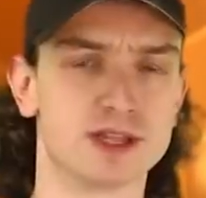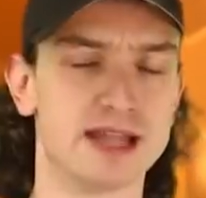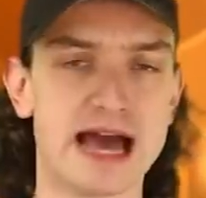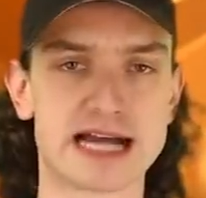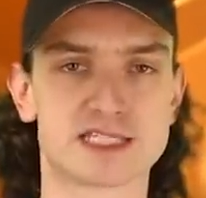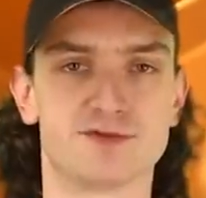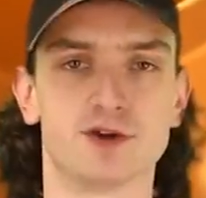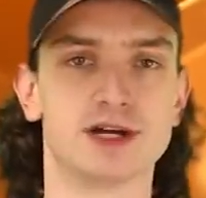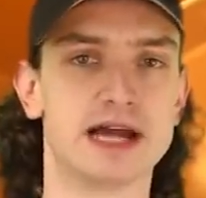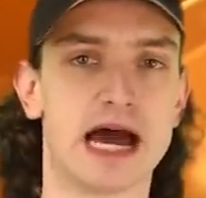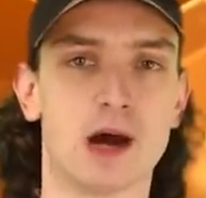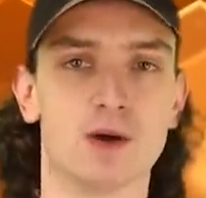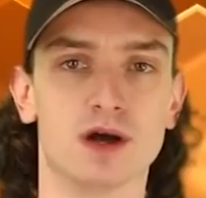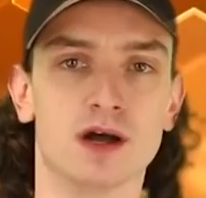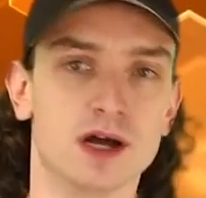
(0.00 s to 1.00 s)
relaxed for an
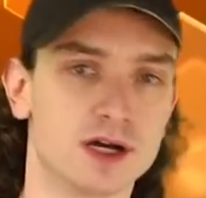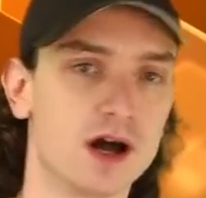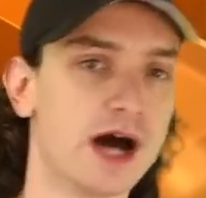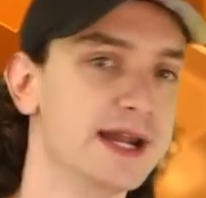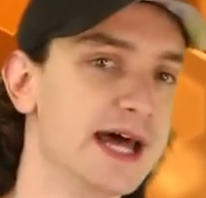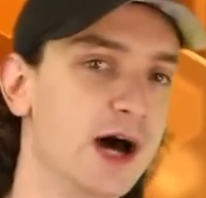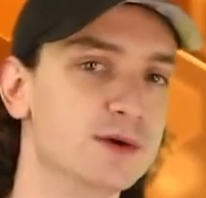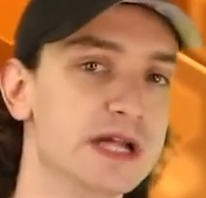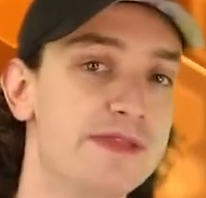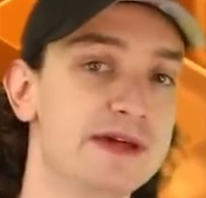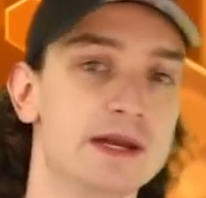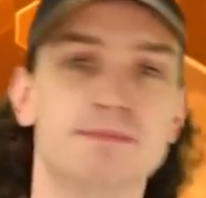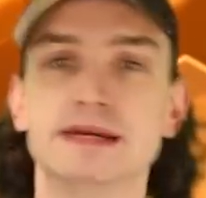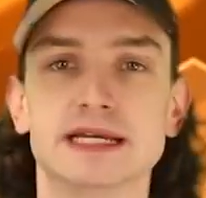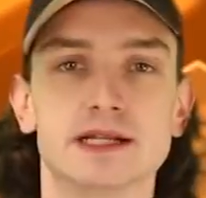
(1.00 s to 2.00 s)
hour, got out, and
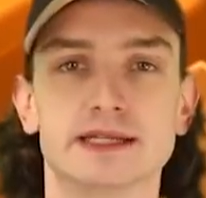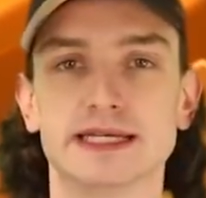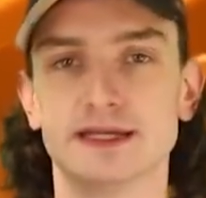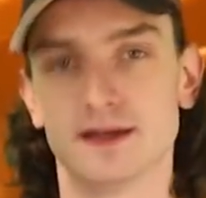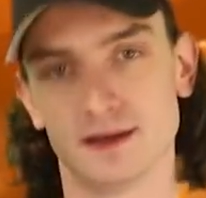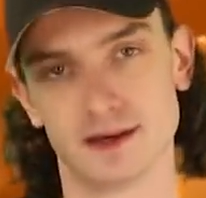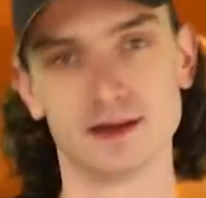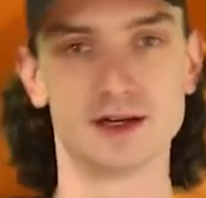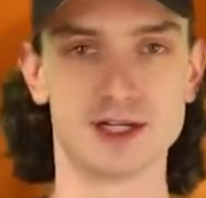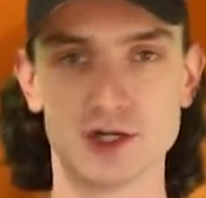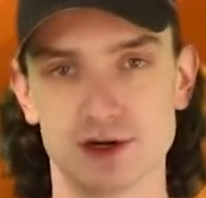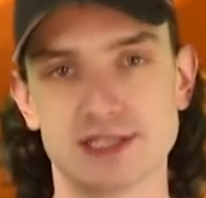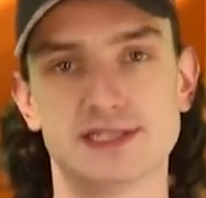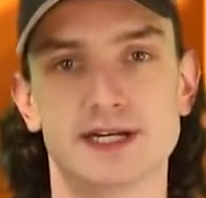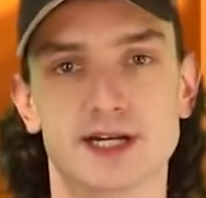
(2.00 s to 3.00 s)
then immediately,
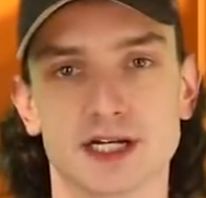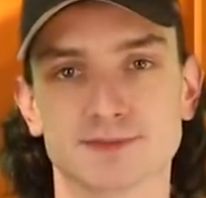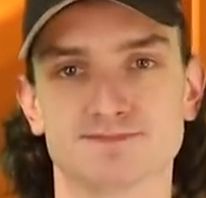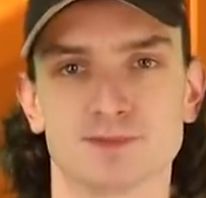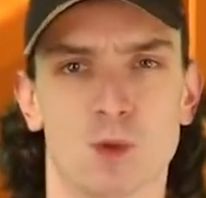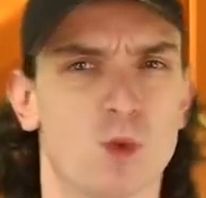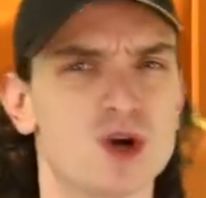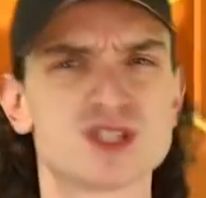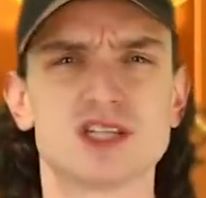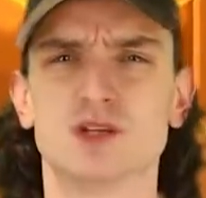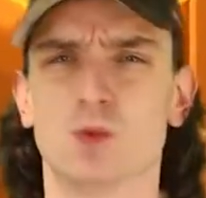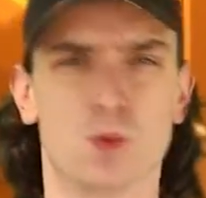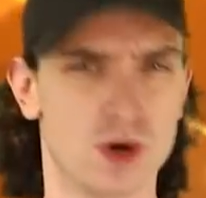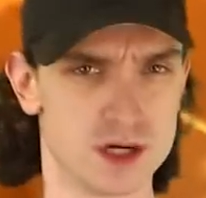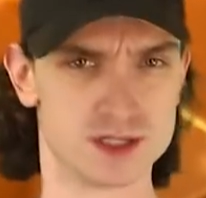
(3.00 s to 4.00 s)
you're a sinner. Worst of
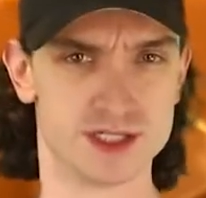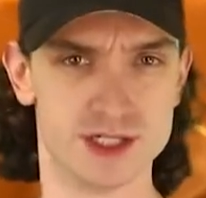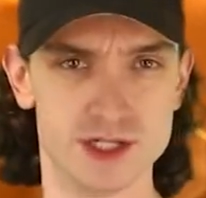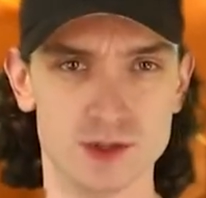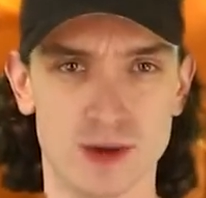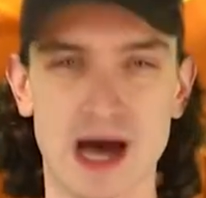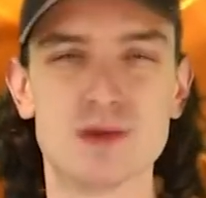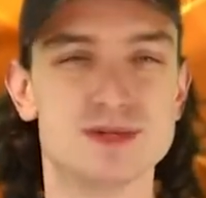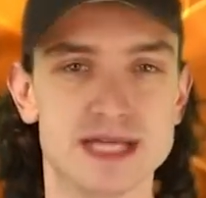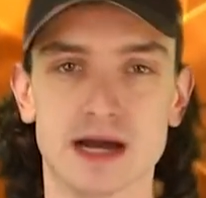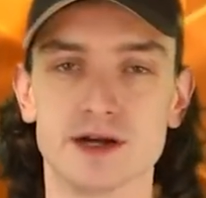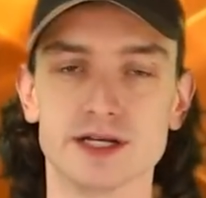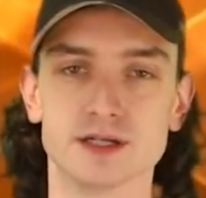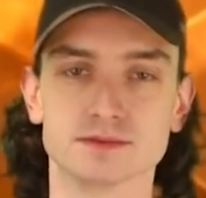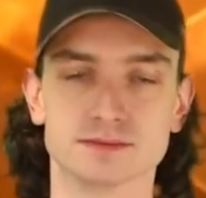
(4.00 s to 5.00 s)
the worst, too. How
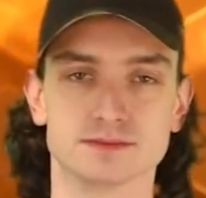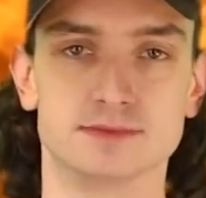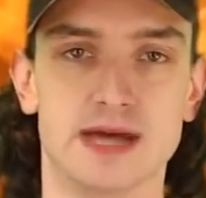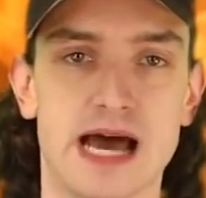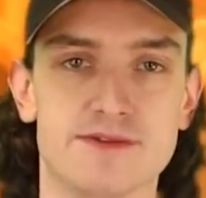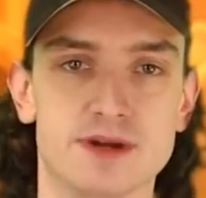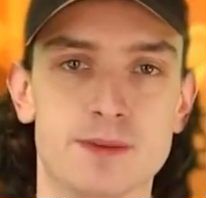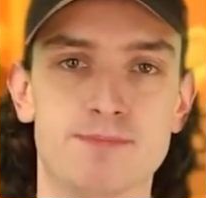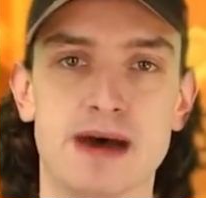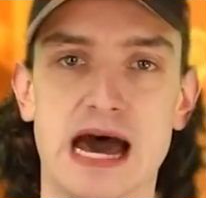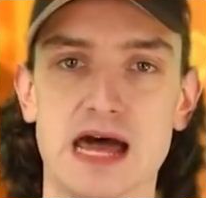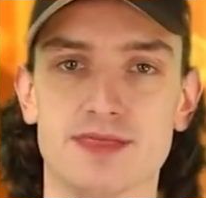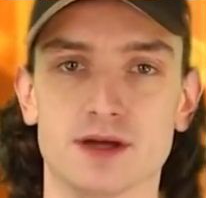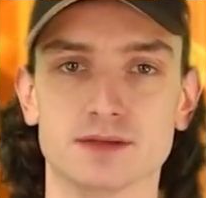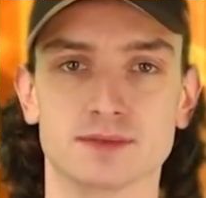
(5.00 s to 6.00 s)
dare you? Having a
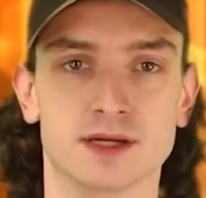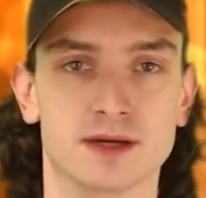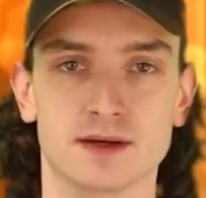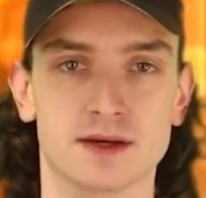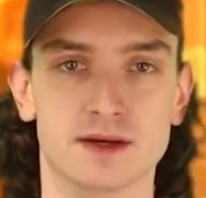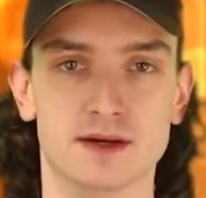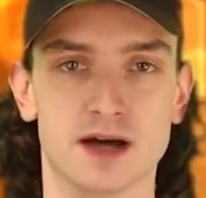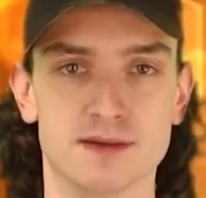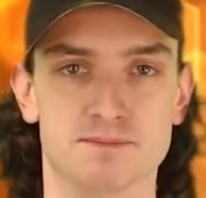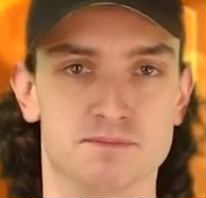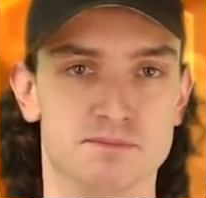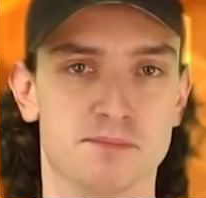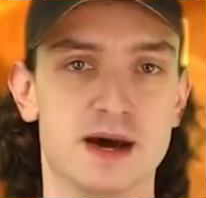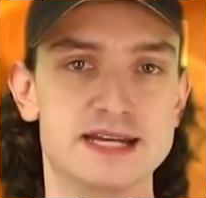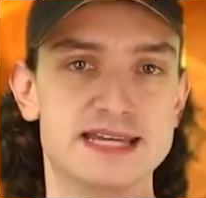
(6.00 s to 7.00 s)
bath on
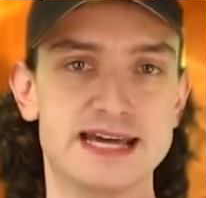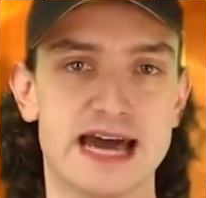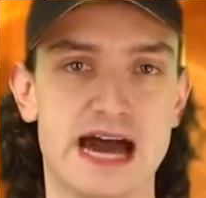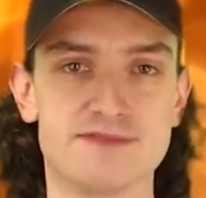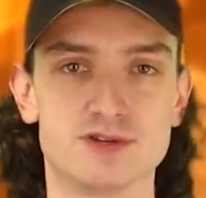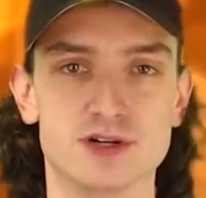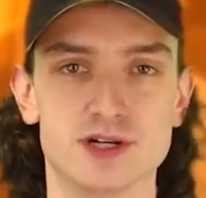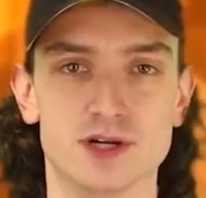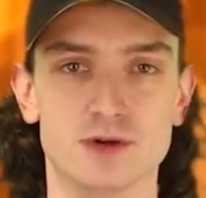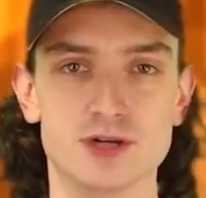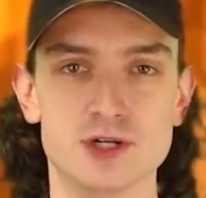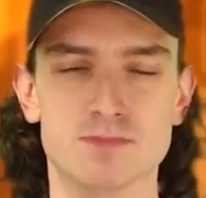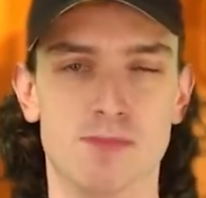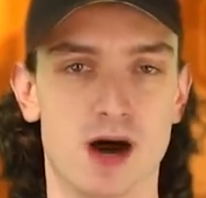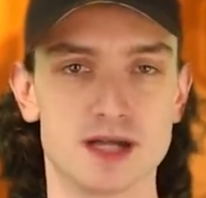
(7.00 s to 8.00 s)
Monday
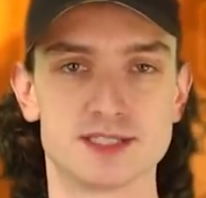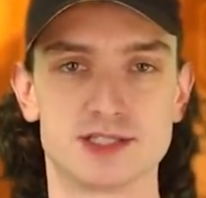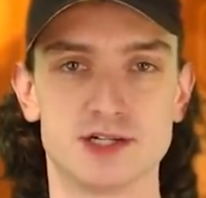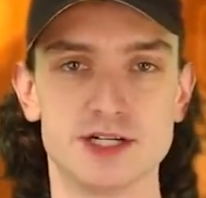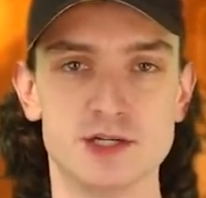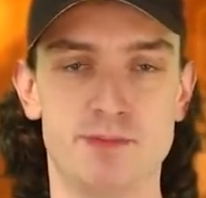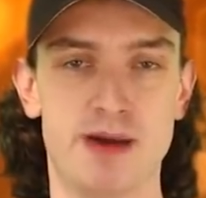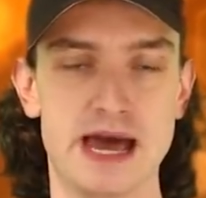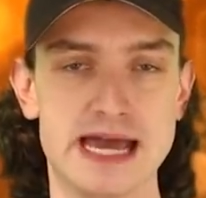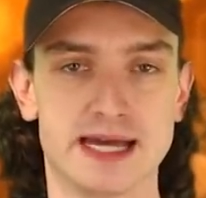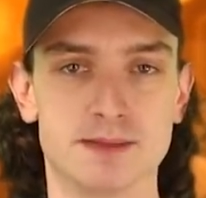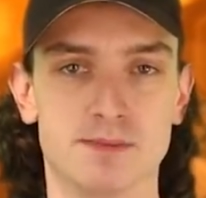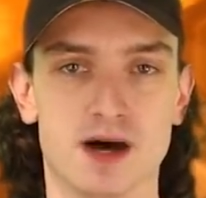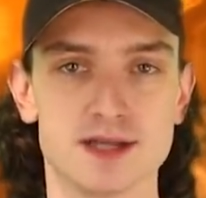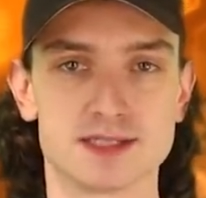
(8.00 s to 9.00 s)
afternoon, you monster, you
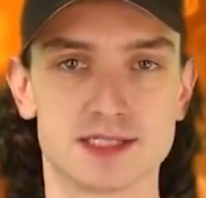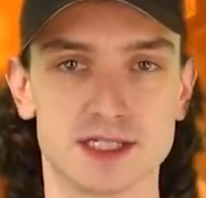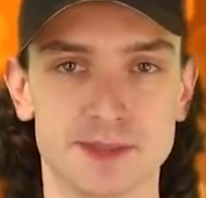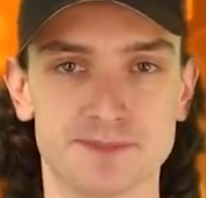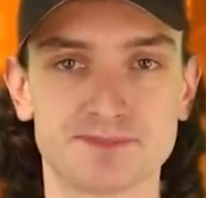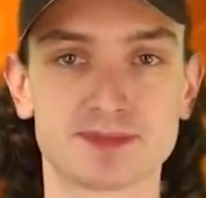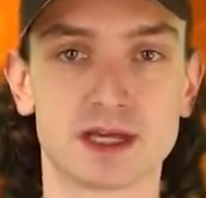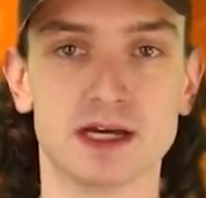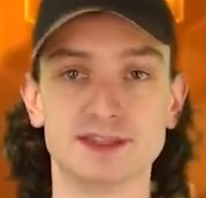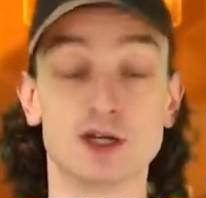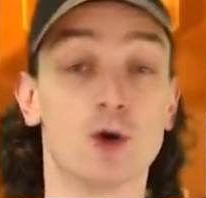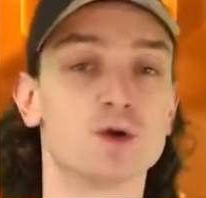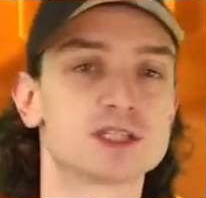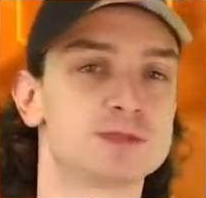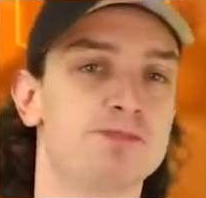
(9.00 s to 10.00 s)
pagan monster. The
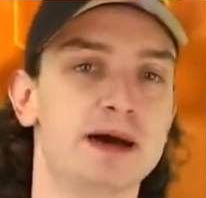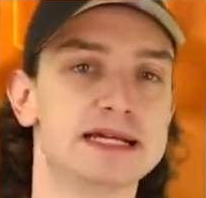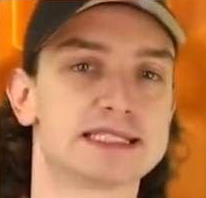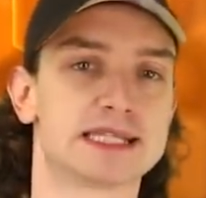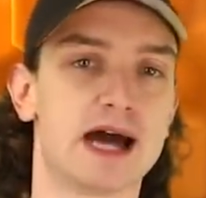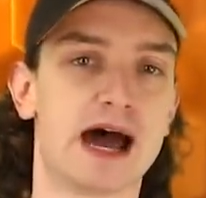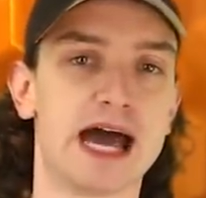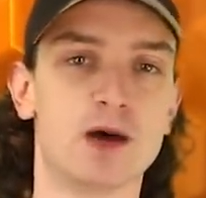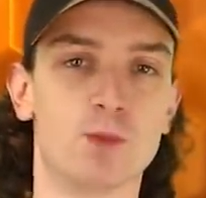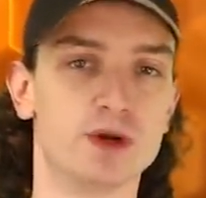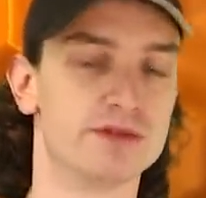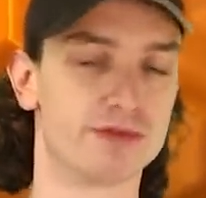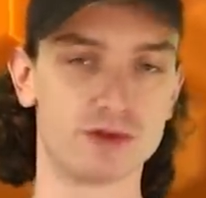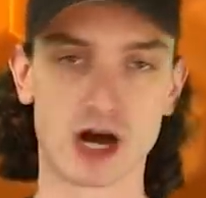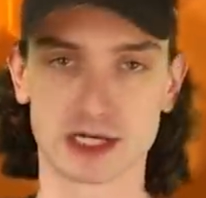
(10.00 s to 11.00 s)
Old Spice guy
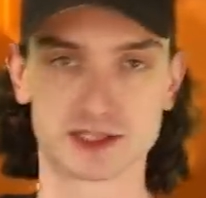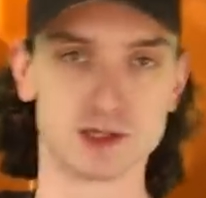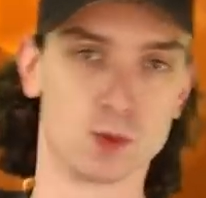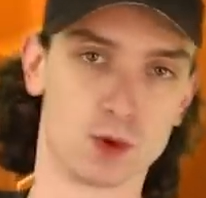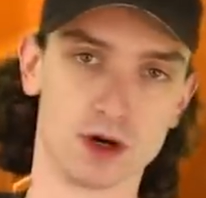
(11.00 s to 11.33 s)
would have rocked their